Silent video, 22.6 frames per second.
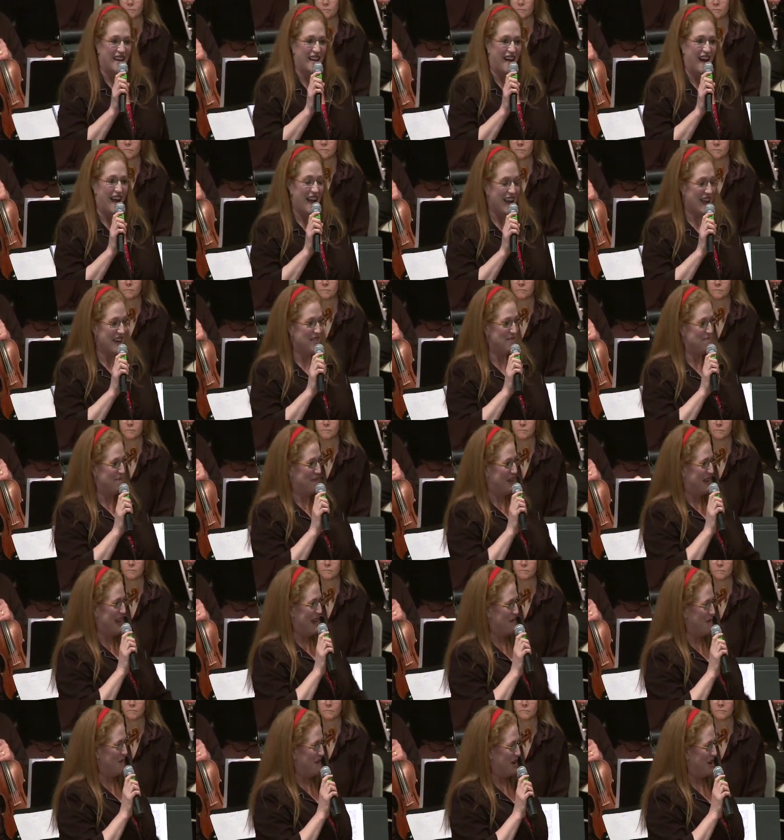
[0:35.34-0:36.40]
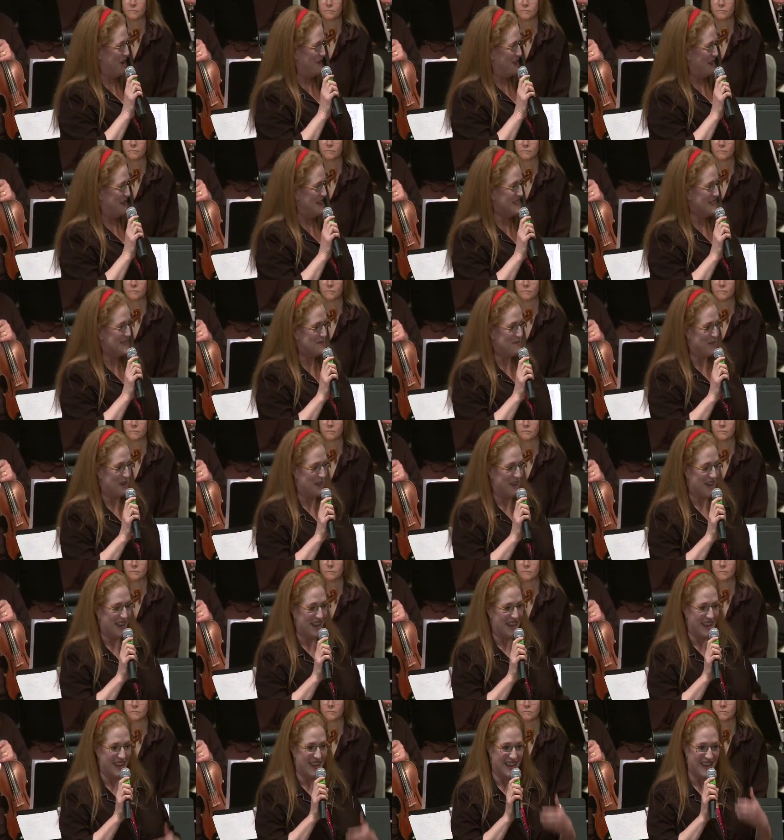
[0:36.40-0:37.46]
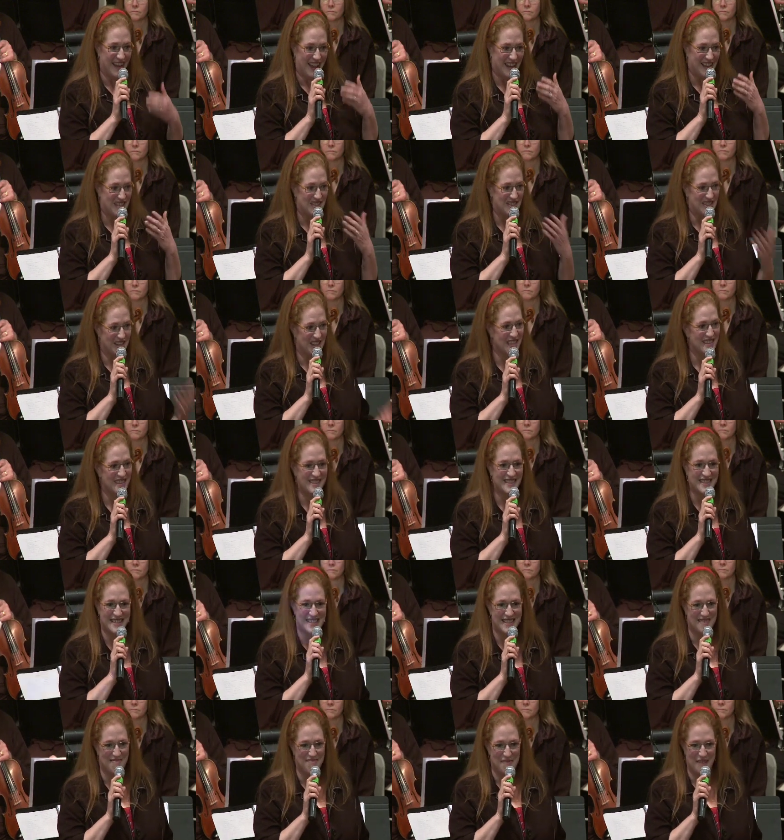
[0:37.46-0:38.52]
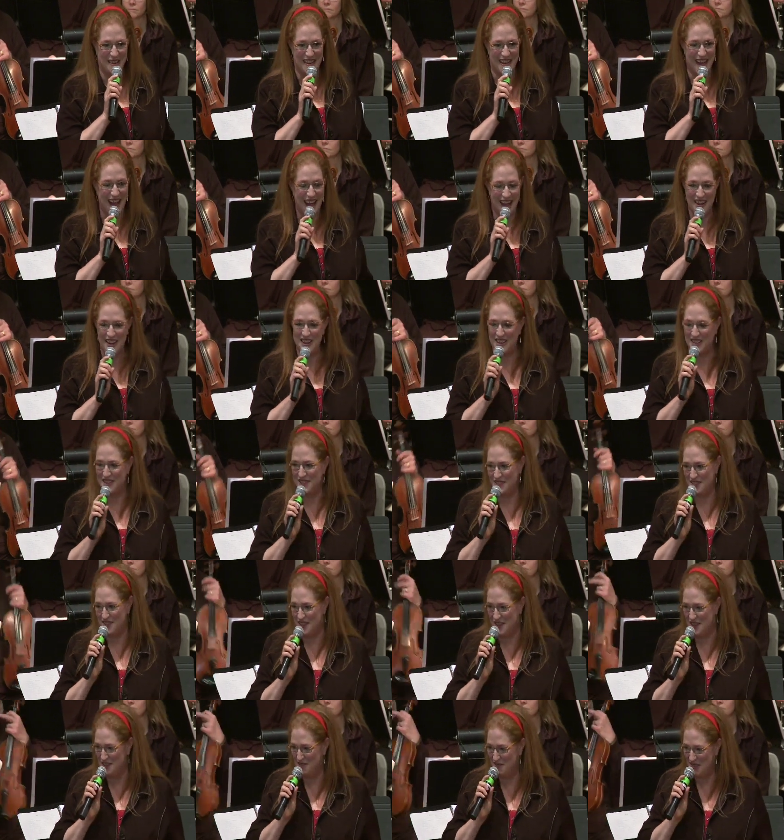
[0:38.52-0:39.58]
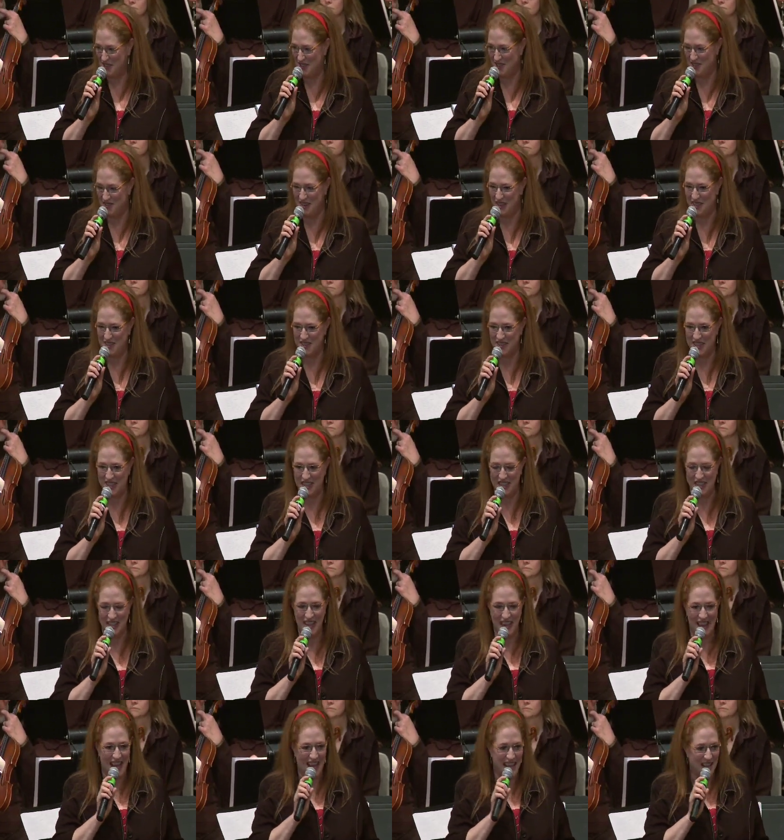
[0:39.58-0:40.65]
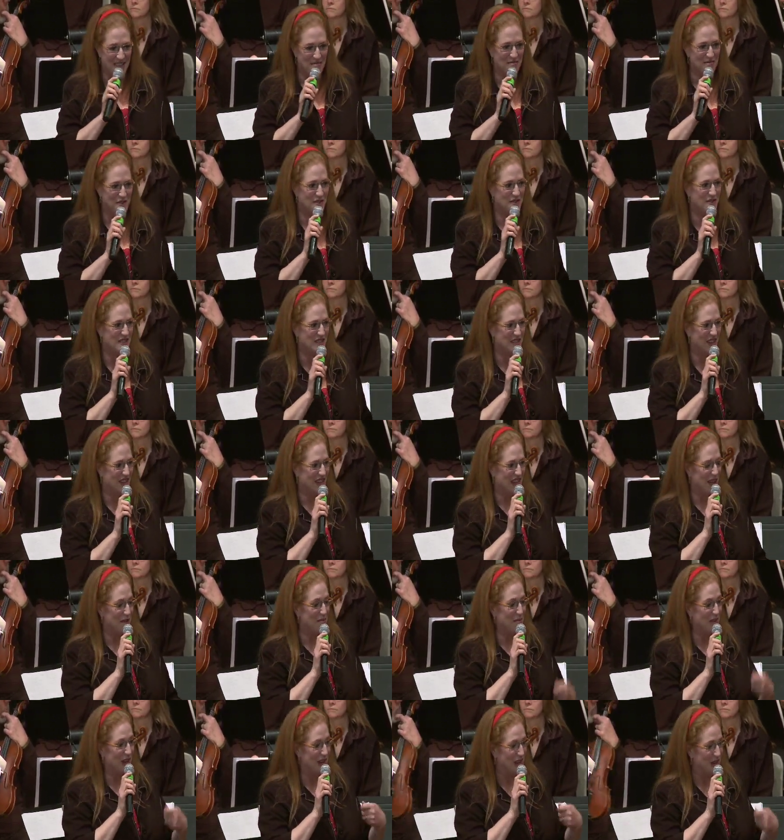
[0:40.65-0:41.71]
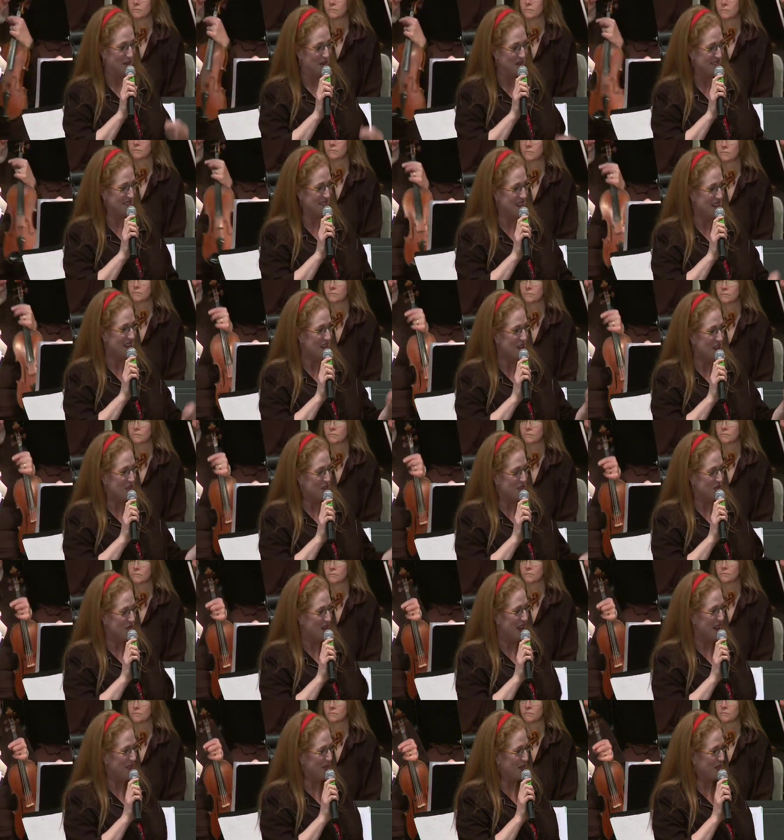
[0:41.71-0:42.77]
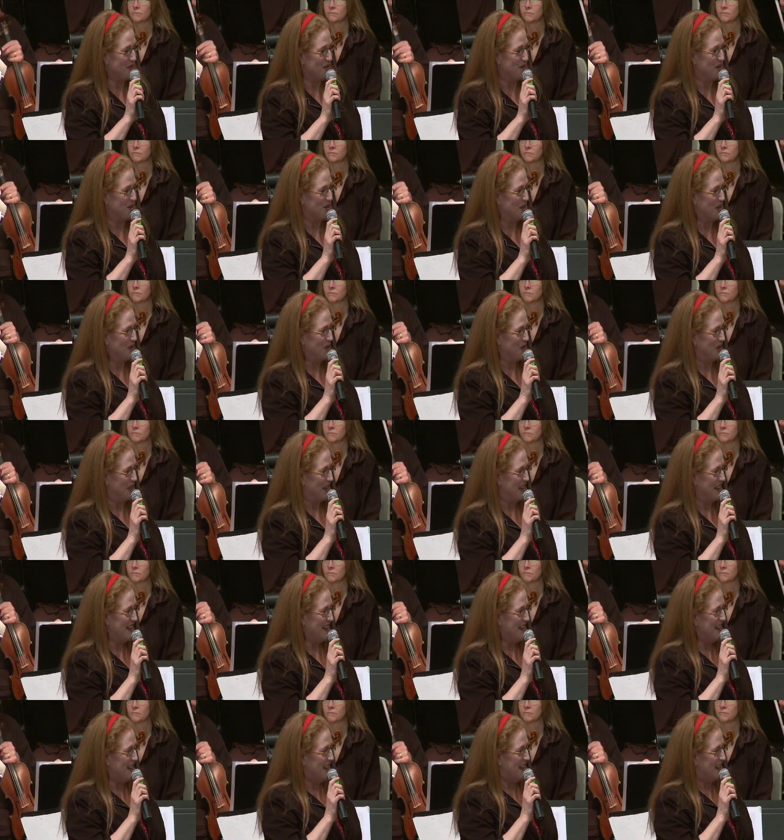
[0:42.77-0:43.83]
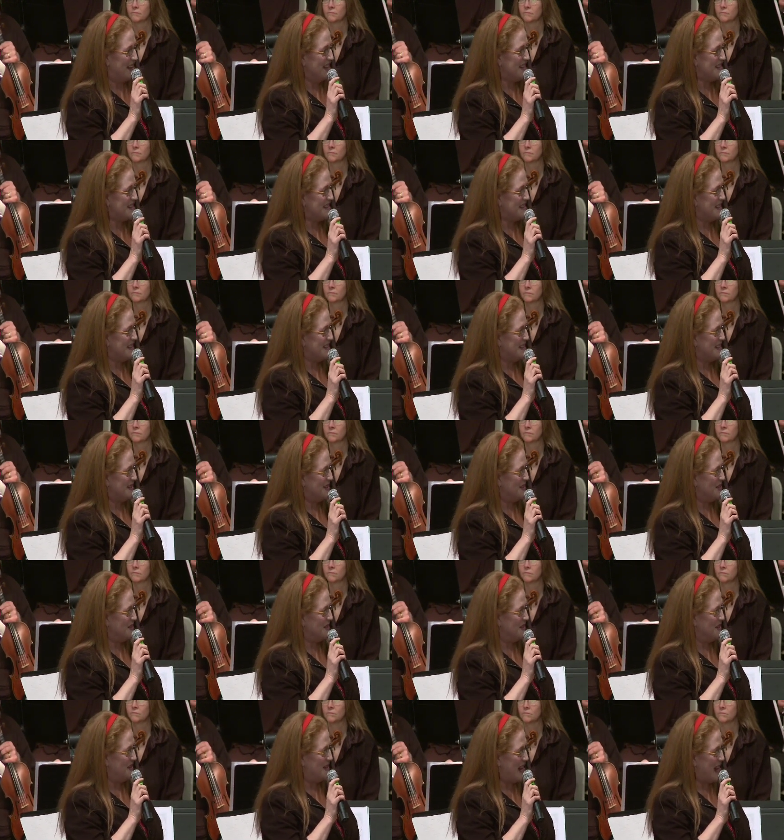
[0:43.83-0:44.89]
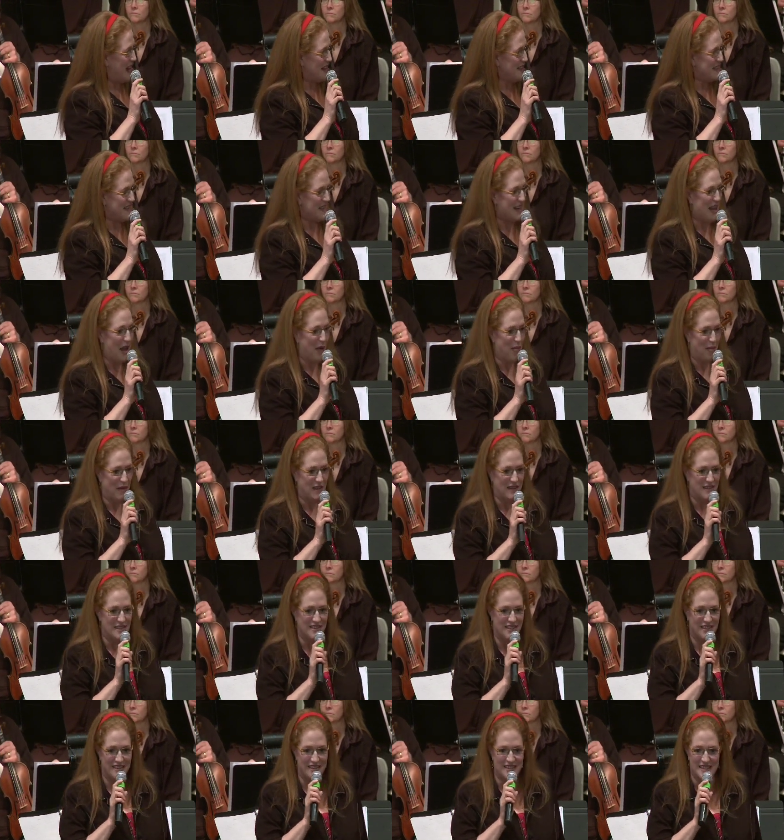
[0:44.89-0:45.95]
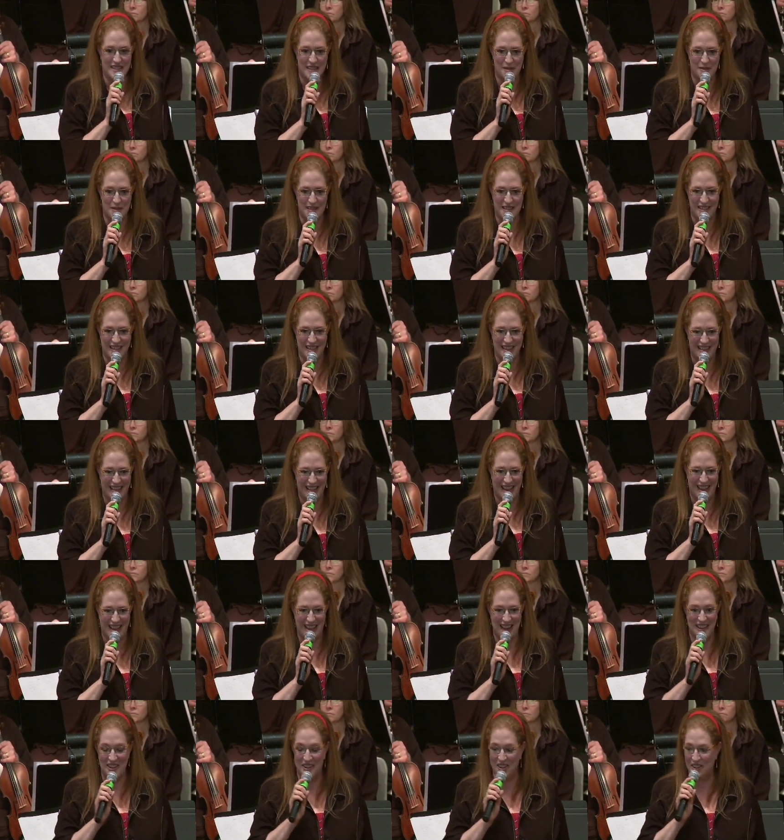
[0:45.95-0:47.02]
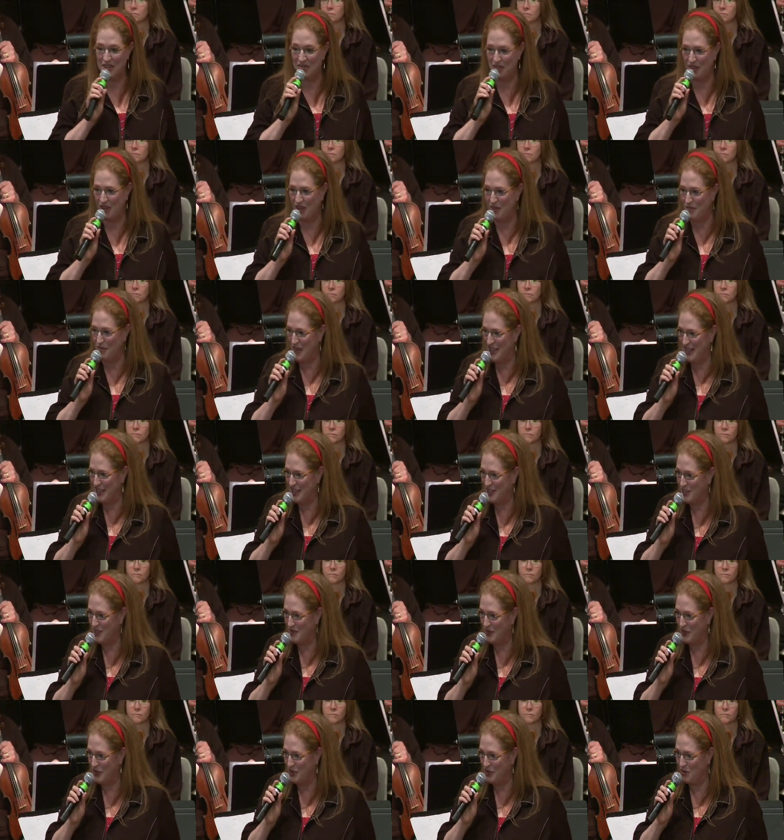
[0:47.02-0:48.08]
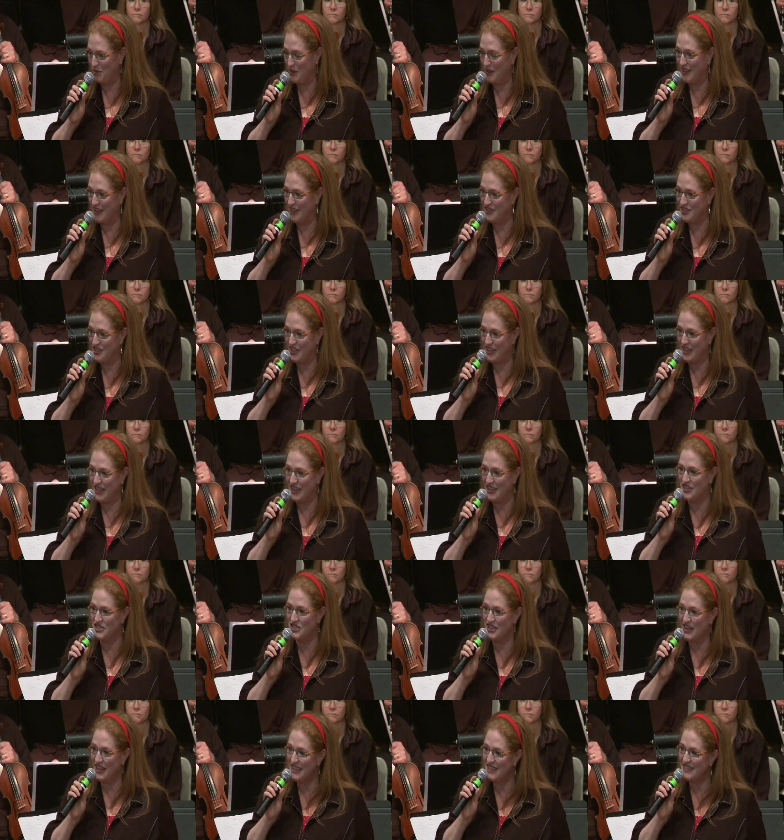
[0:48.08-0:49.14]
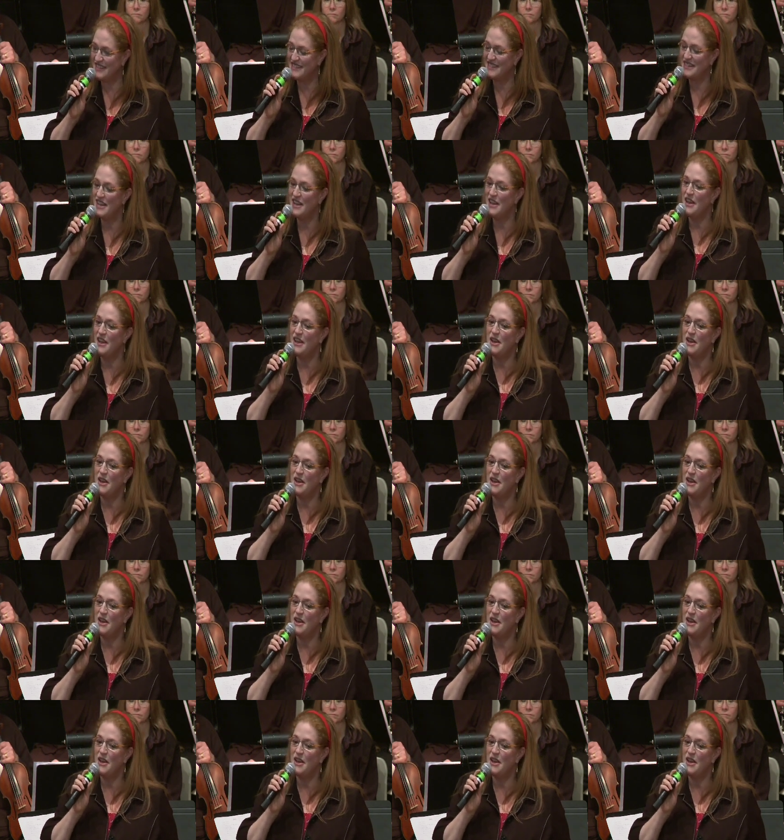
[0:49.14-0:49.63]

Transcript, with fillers: I became aware of this when I had just been hired as the new music director here. I hadn't moved here yet, but I was driving through Kelowna, listening to As It Happens on the CBC, and I heard Rhonda being interviewed because she had just